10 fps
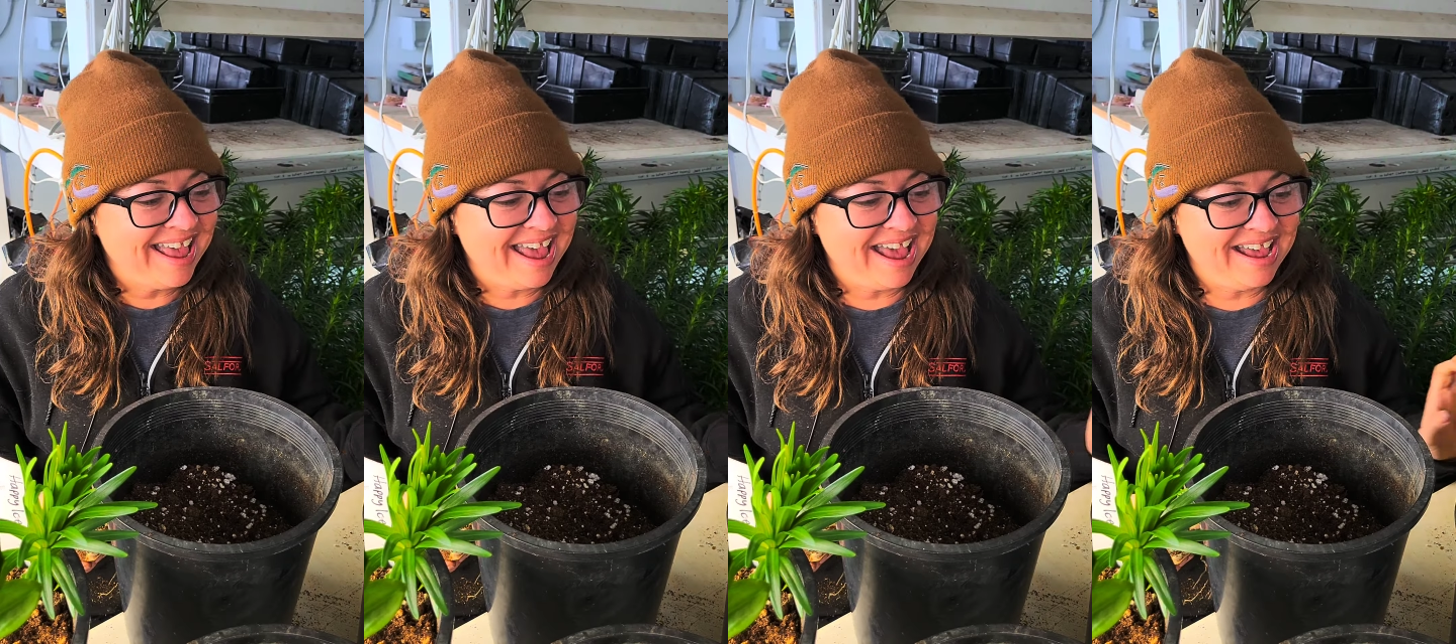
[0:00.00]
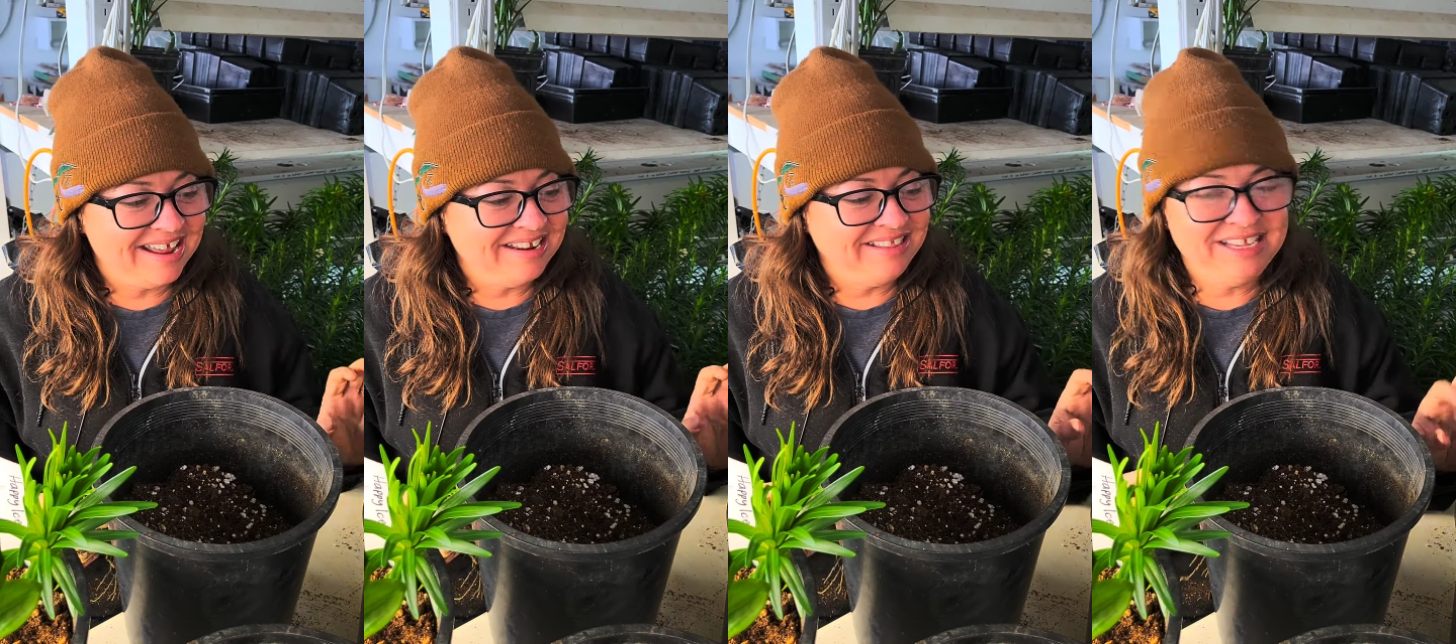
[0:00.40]

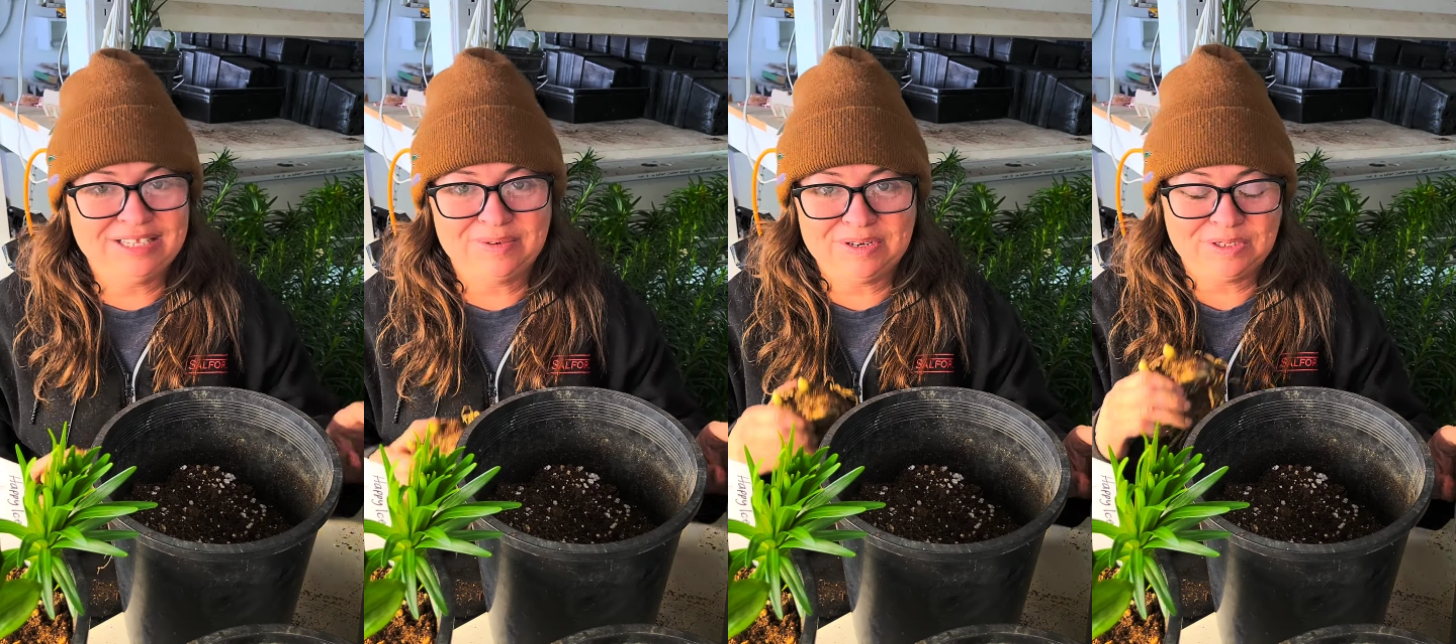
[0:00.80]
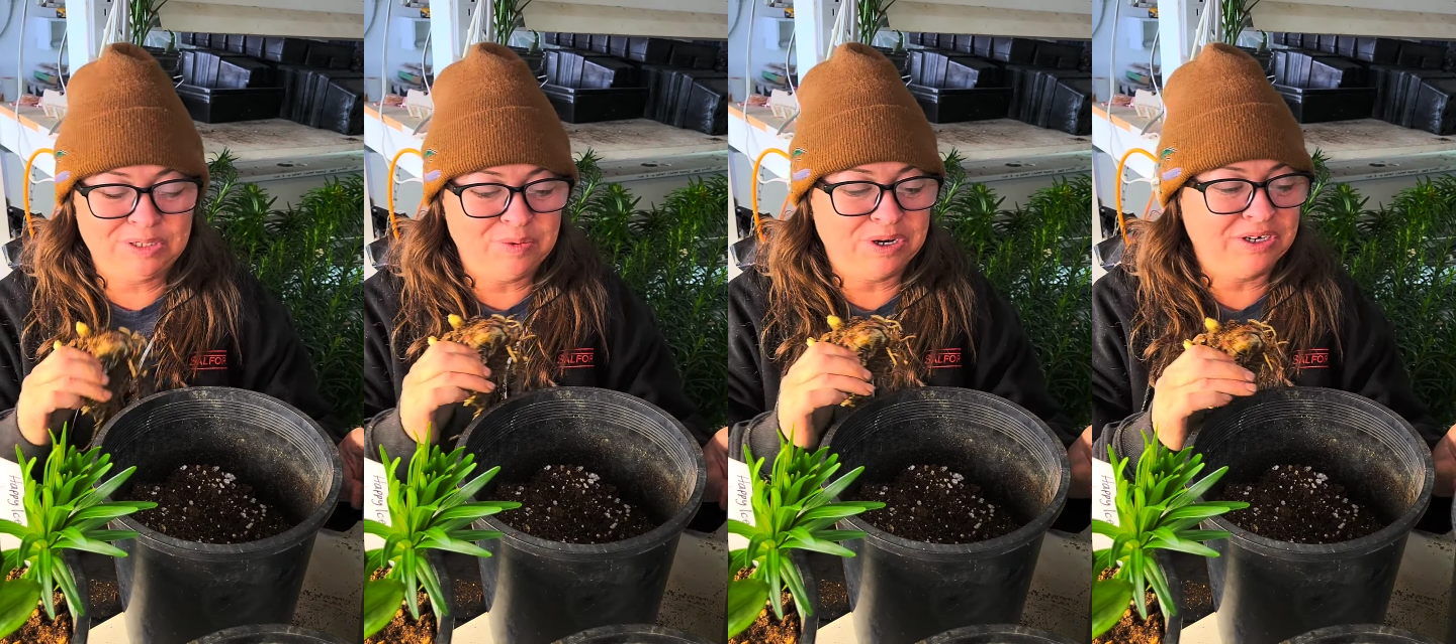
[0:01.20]
And these
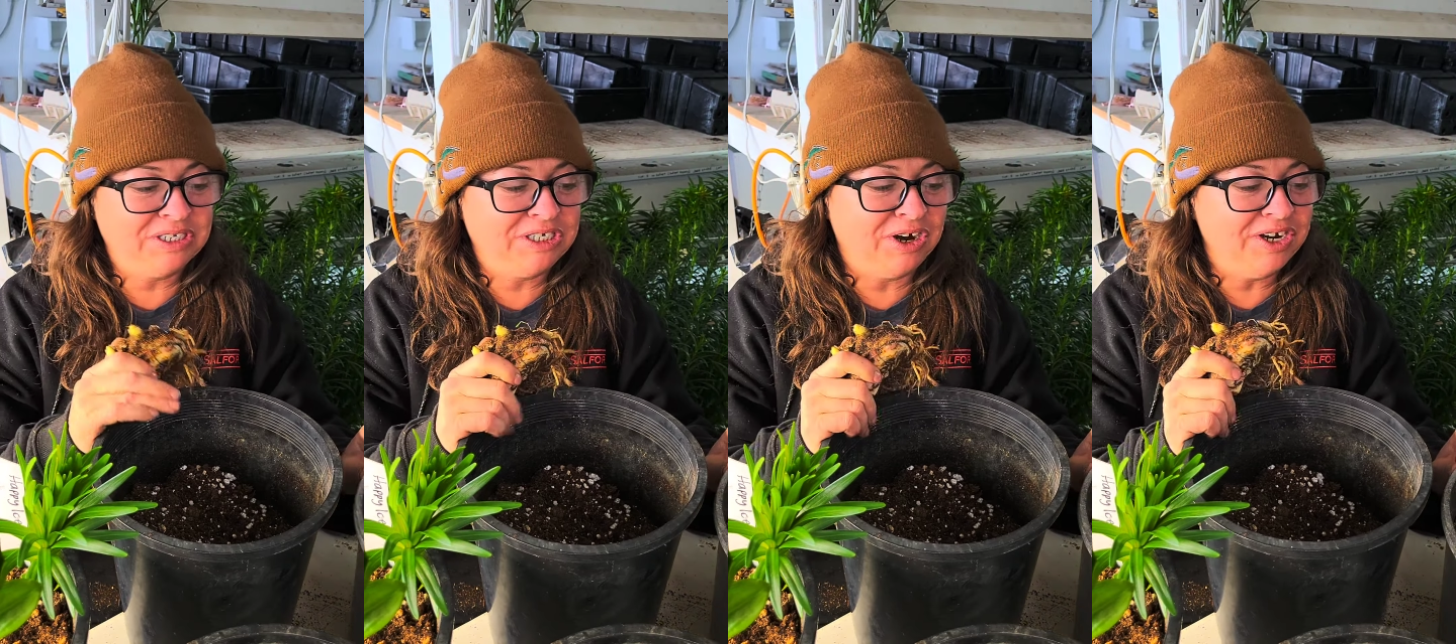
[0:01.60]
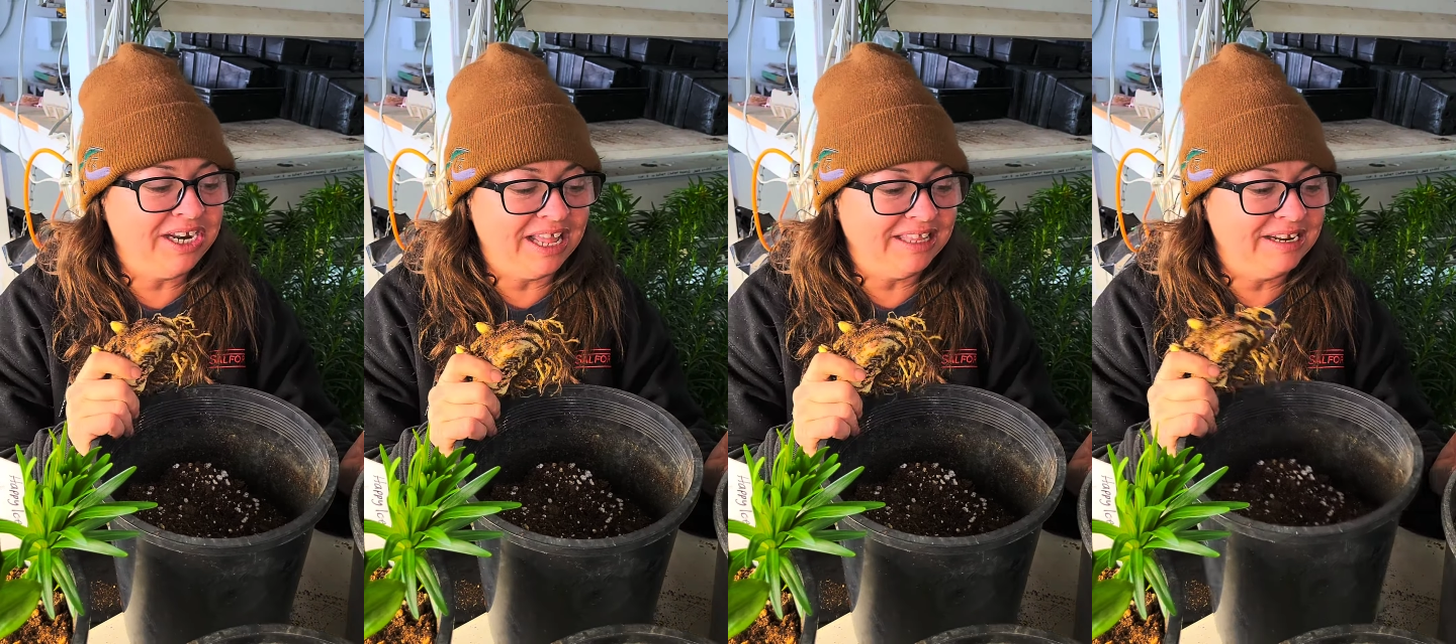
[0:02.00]
ones were
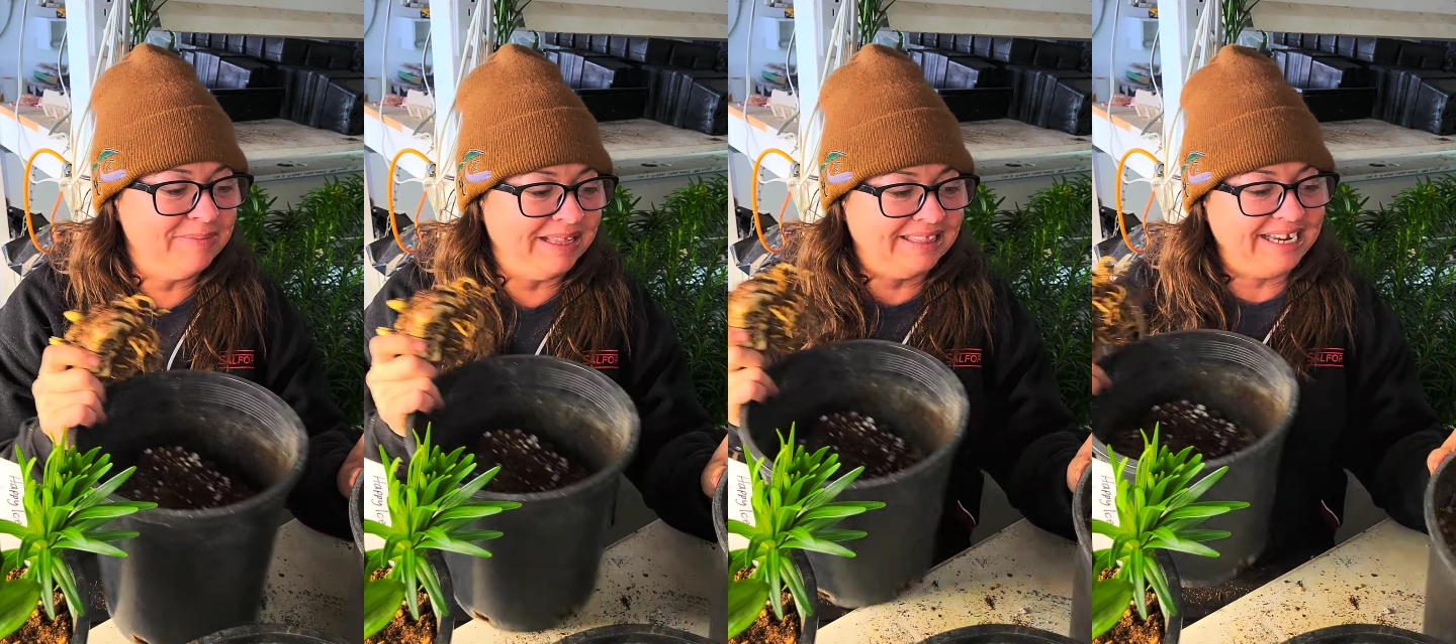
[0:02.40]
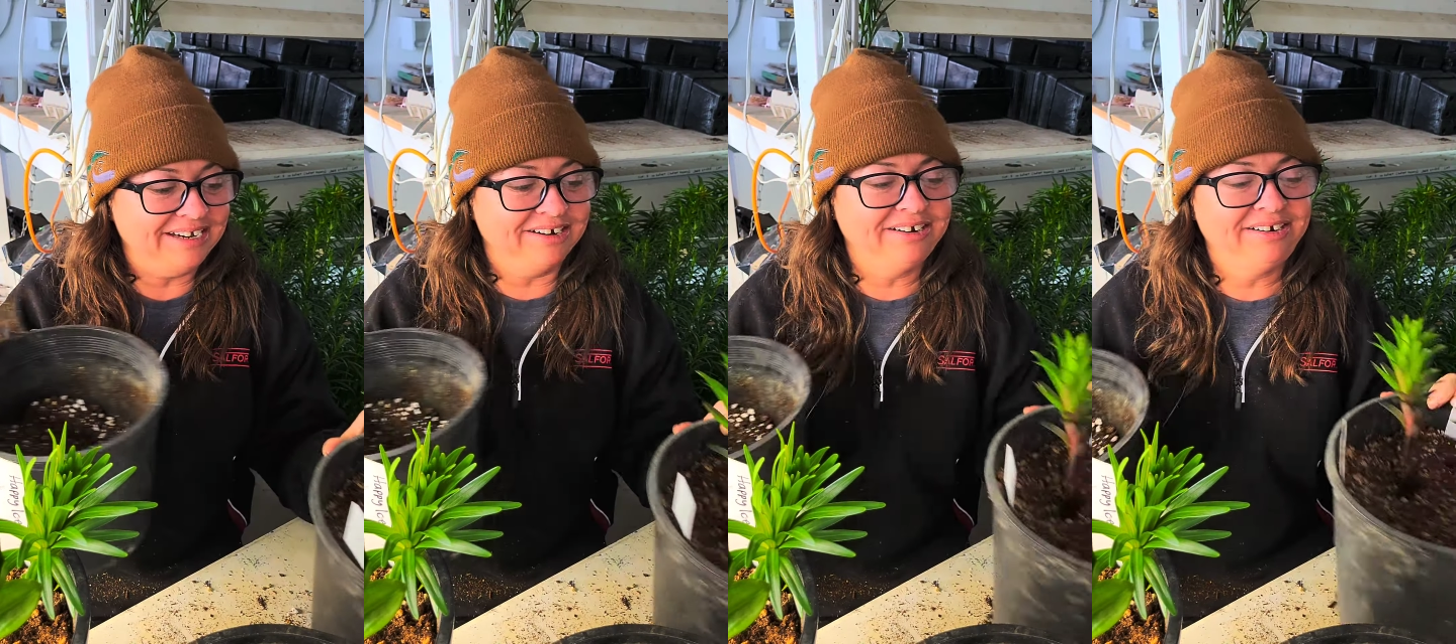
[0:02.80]
started a little bit
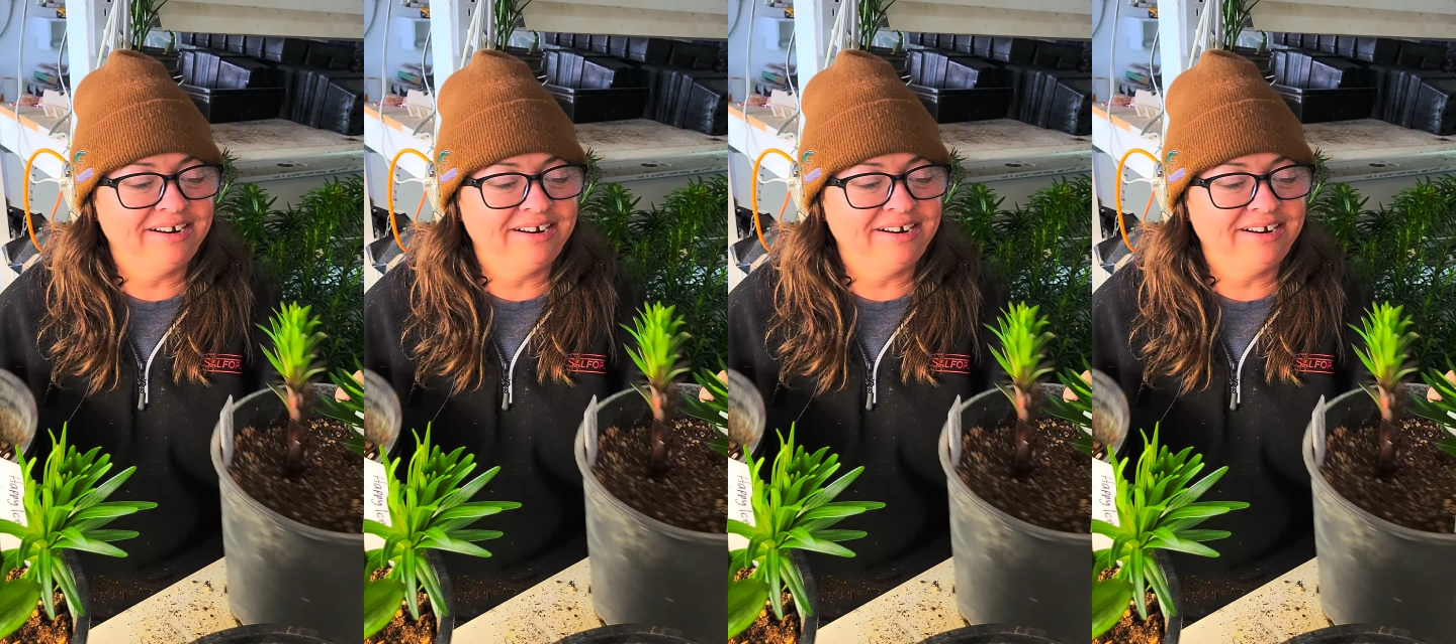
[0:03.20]
later,